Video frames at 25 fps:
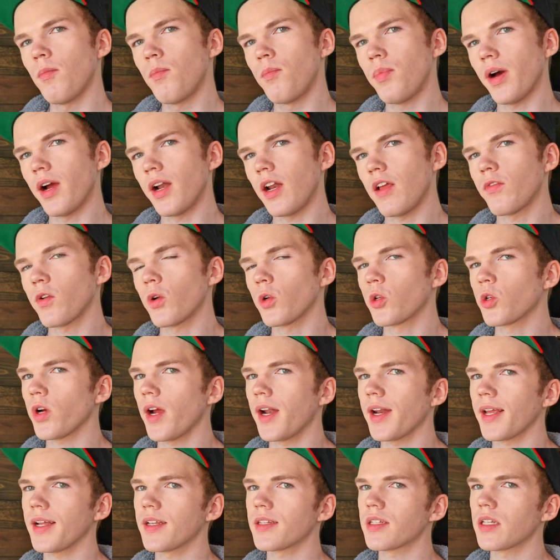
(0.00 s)
But if you're
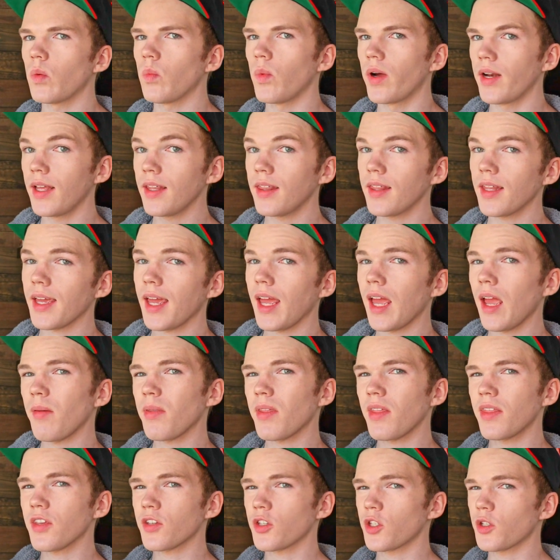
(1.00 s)
trying to get someone in the game,
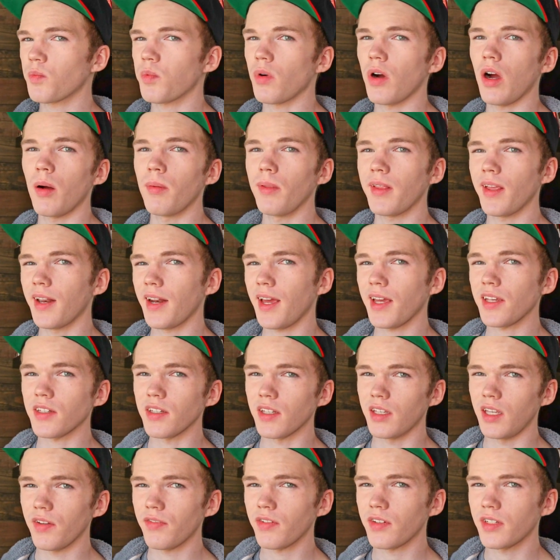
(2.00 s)
then this is probably a nice
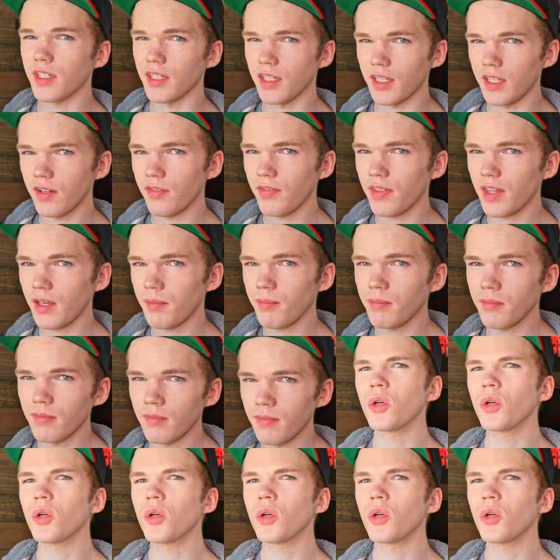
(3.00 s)
gift to give them.